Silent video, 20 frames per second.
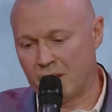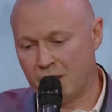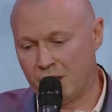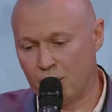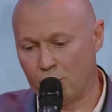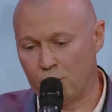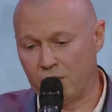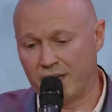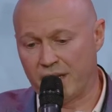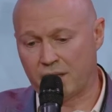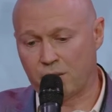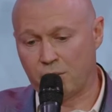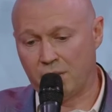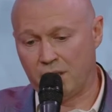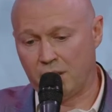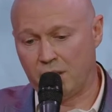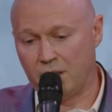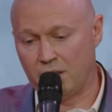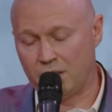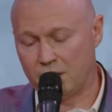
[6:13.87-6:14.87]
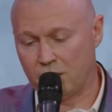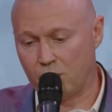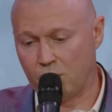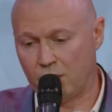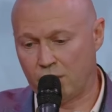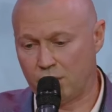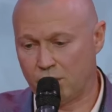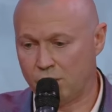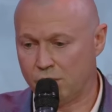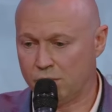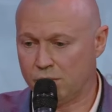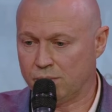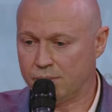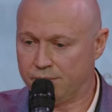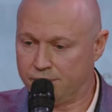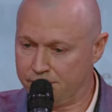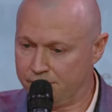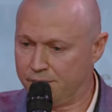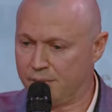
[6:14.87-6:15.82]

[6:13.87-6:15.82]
you know an equity is going to